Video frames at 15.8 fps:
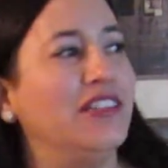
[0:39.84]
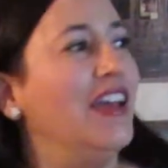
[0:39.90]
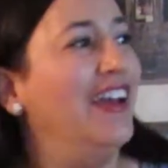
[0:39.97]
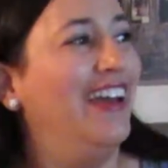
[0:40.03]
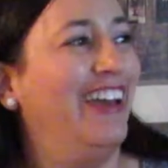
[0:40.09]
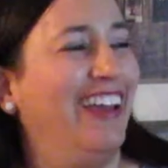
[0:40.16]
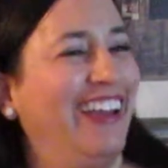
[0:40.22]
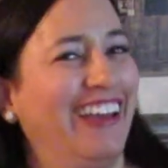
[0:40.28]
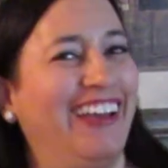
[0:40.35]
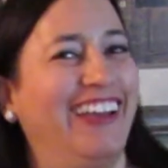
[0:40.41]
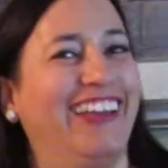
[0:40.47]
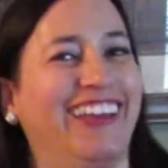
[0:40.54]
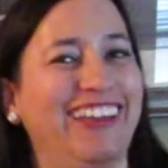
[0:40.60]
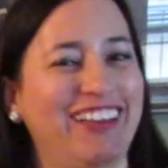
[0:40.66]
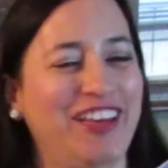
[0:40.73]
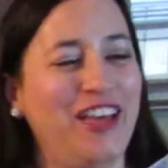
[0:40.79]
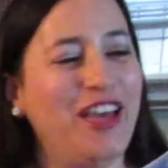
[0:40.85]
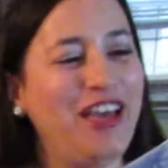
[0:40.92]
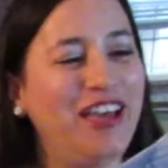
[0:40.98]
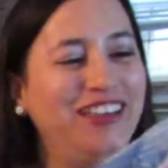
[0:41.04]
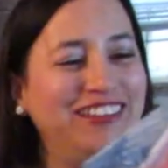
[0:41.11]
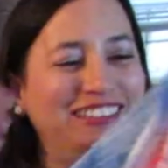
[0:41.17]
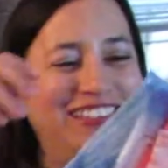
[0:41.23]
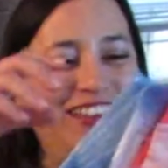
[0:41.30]

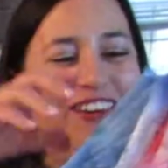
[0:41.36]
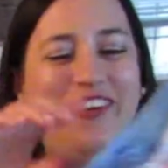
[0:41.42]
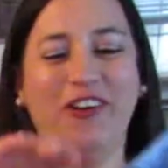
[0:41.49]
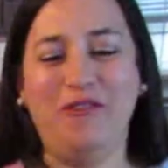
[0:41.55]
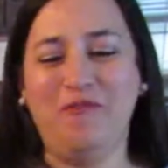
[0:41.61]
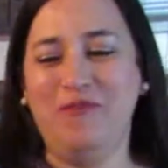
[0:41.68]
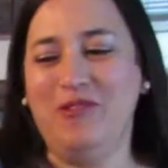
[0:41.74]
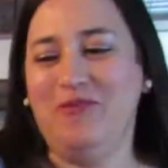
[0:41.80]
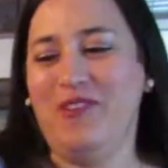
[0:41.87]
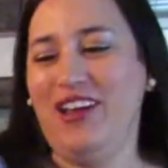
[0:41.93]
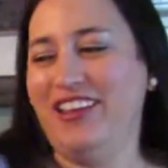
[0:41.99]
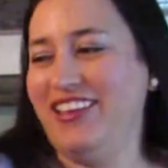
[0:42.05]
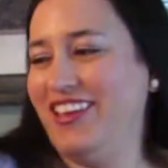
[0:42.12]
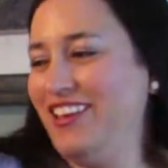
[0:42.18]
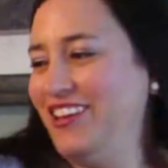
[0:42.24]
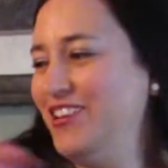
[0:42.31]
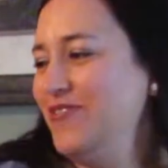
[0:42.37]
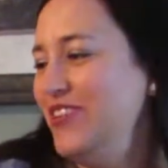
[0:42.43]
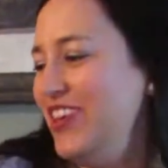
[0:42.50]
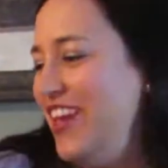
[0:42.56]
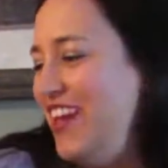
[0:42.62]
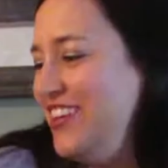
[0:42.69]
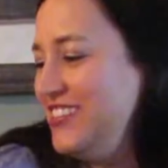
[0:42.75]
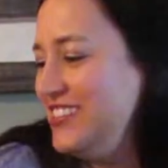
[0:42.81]
so I hope you don't mind. Come on,
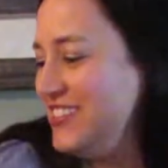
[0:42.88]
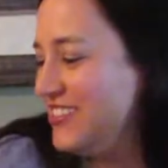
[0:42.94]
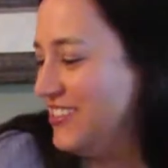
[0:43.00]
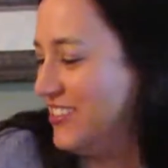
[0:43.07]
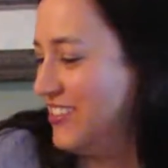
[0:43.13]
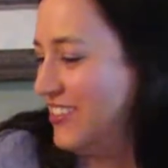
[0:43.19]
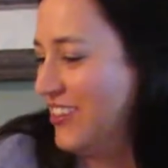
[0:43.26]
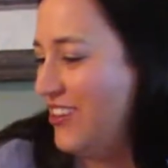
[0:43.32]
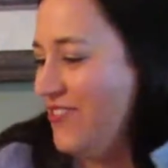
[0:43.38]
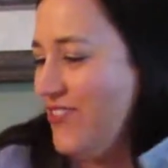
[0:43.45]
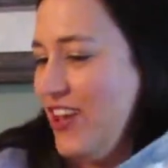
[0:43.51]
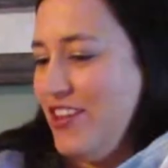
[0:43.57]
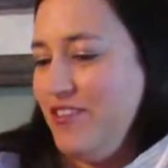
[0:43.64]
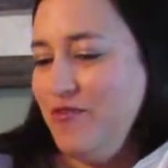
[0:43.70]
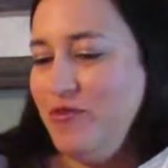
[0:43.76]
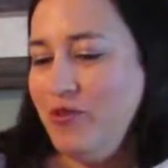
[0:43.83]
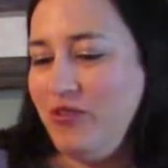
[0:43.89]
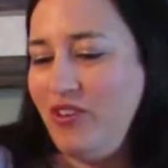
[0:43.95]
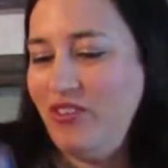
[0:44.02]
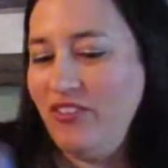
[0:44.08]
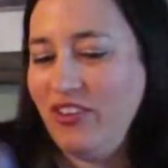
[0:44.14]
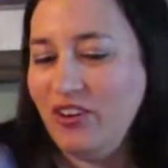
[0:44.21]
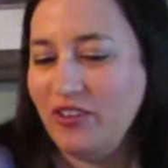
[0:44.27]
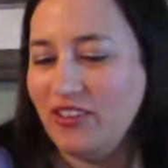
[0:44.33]
Cass. Come on, move
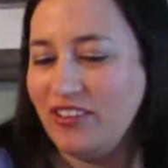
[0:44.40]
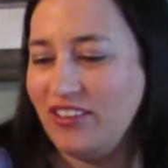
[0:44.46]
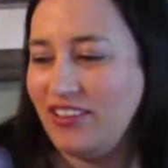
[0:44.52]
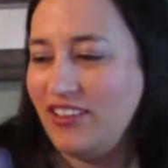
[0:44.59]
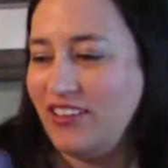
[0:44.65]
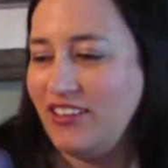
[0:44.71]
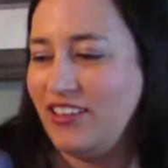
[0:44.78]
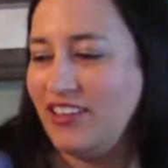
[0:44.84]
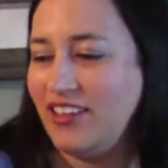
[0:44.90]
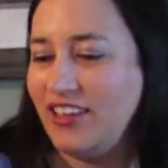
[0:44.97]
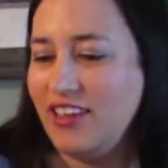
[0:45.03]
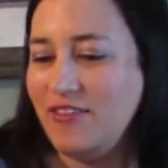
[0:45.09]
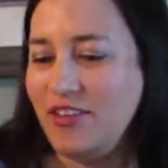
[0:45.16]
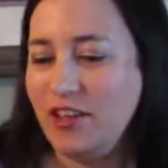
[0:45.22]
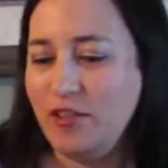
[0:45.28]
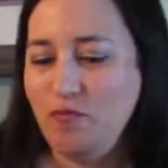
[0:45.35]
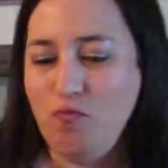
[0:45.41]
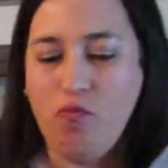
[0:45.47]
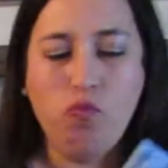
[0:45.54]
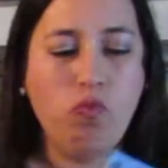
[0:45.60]
over. Come on.